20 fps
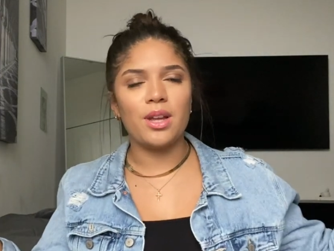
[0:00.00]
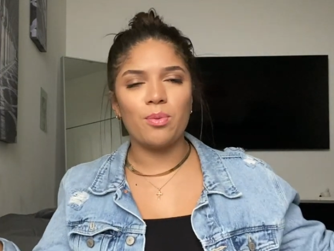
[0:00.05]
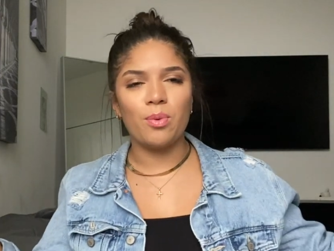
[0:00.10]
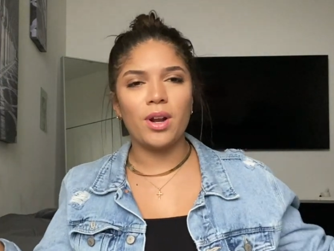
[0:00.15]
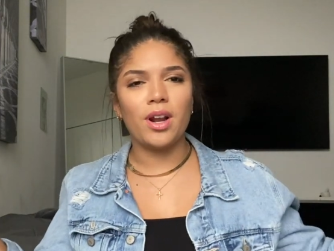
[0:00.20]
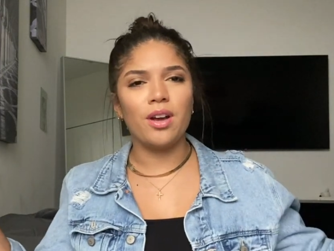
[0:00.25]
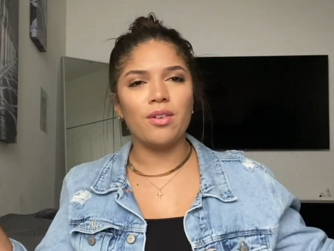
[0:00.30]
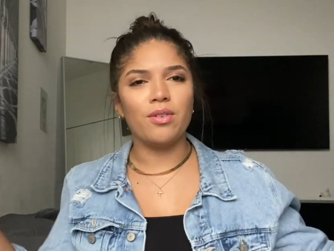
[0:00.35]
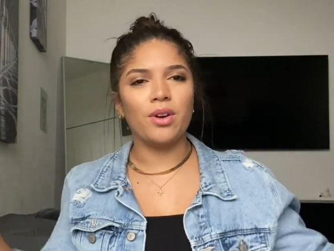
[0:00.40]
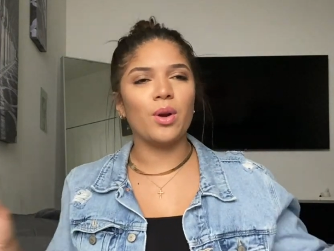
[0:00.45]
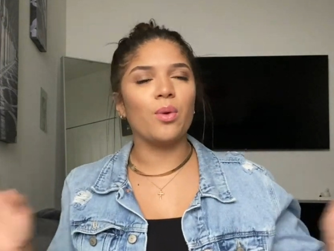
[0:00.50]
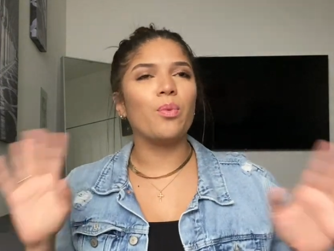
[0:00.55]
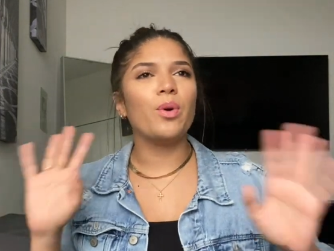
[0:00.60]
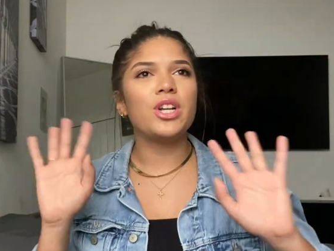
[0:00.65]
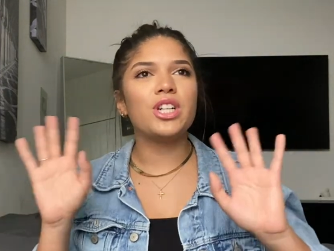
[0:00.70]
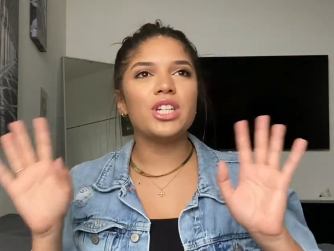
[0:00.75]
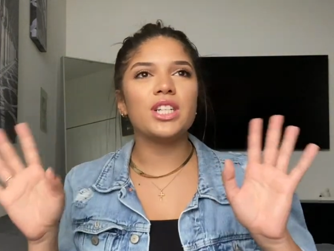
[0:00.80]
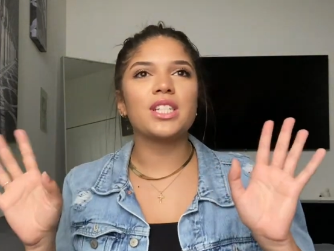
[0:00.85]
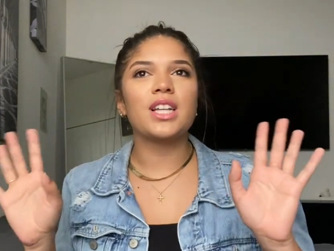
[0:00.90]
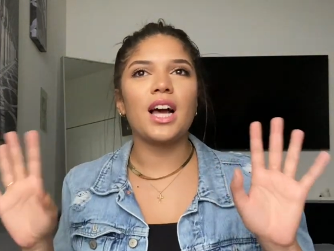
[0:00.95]
whatever,
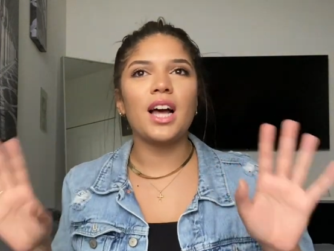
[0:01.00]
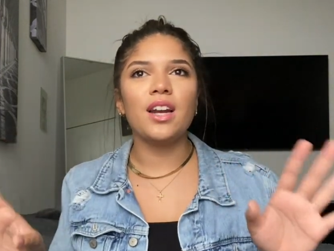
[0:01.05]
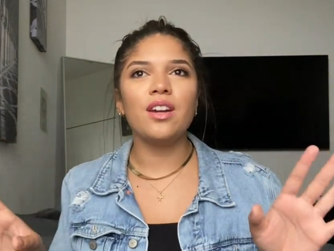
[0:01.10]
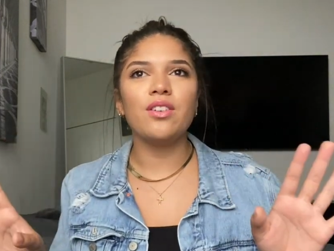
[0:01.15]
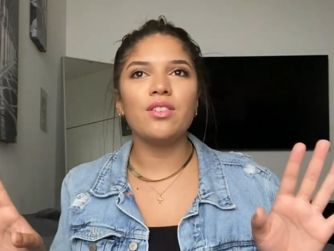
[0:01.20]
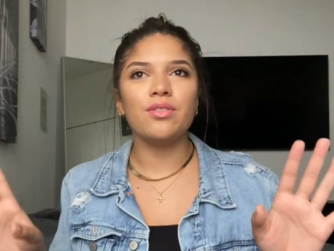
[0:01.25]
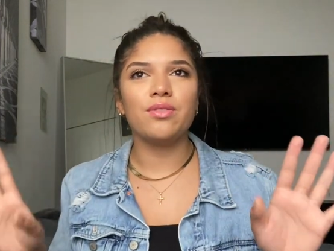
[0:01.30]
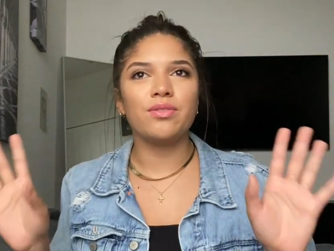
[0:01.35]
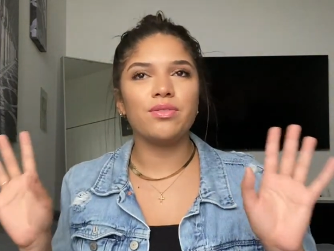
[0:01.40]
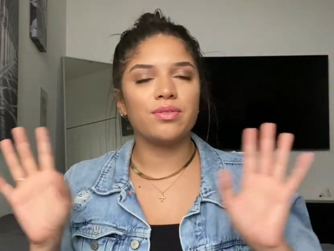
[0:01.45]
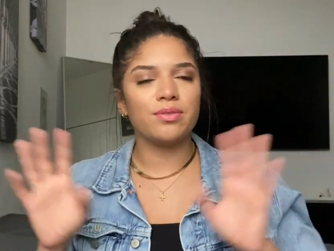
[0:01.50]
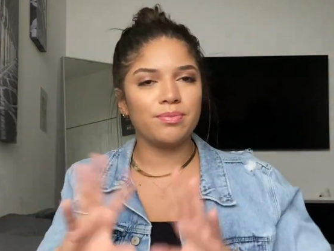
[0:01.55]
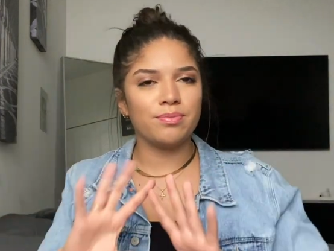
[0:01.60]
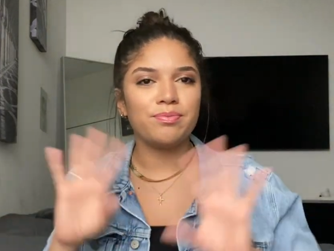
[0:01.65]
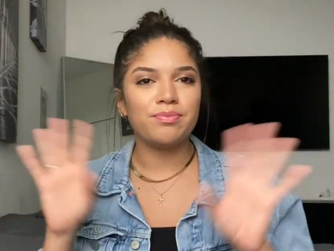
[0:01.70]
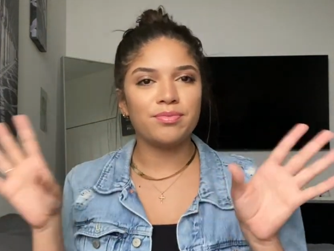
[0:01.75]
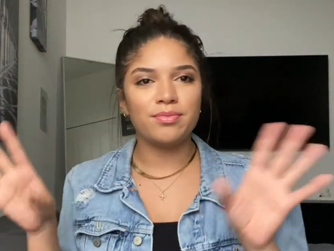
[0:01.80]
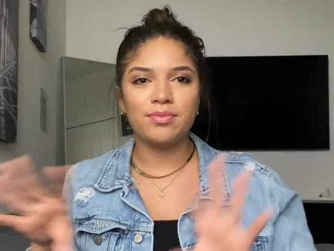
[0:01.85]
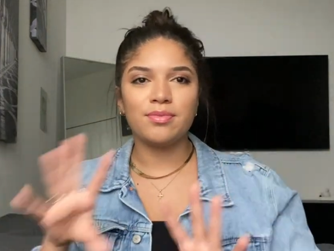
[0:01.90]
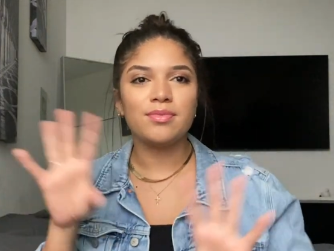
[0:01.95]
which is kind of
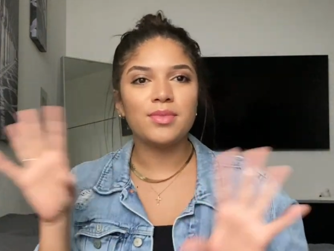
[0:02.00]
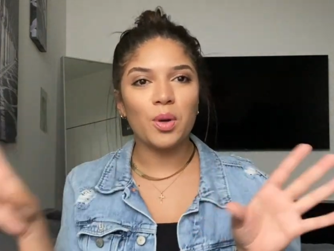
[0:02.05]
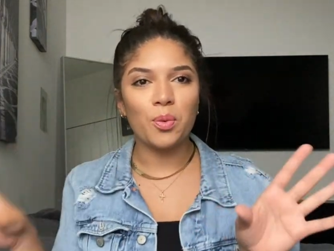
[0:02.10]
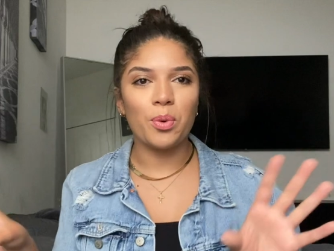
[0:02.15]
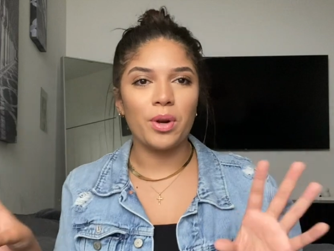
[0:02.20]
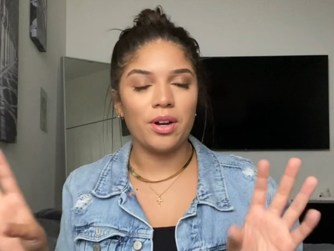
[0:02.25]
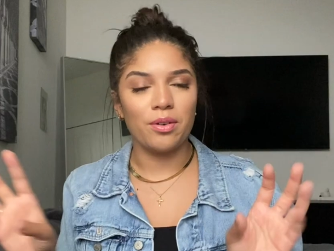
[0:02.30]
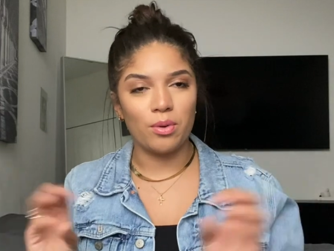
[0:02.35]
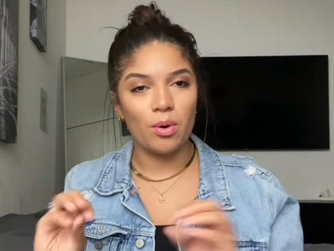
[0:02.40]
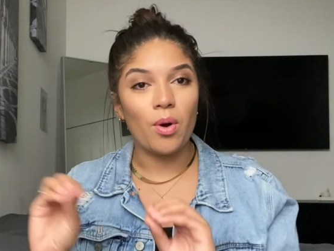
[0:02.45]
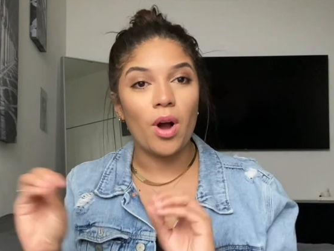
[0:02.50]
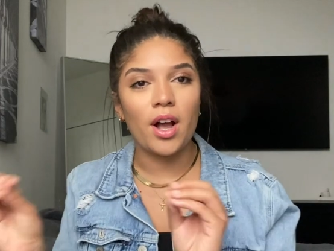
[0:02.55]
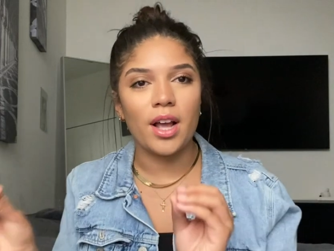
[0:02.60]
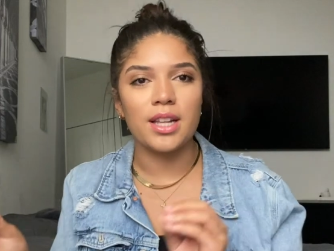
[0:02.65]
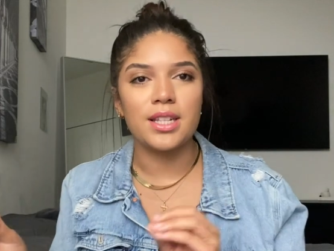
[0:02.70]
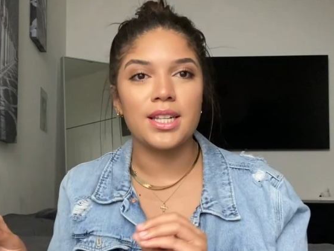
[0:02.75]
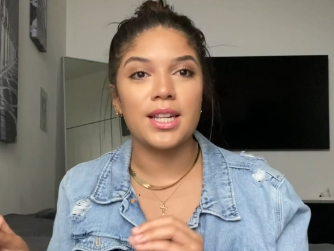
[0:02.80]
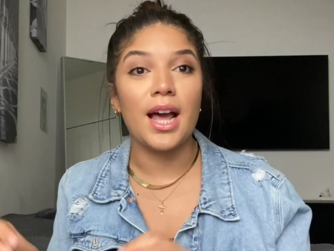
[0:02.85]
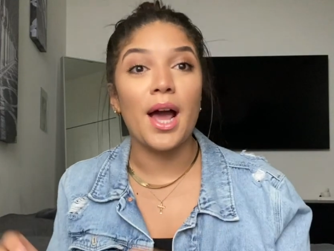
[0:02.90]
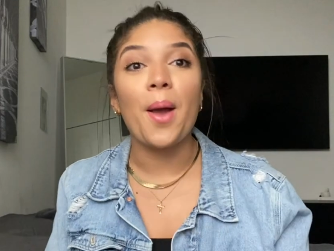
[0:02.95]
whatever. Well, I'll
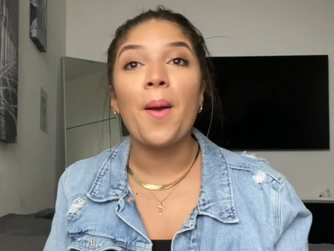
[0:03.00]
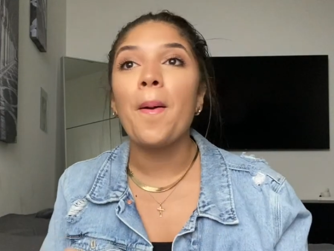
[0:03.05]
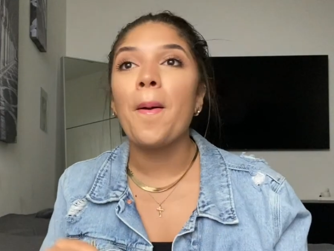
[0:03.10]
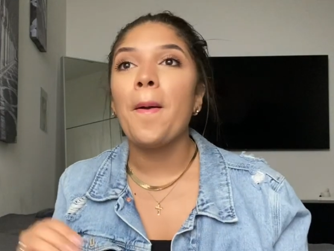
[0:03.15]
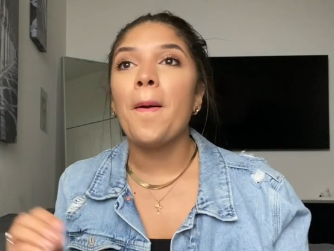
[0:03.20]
get to that.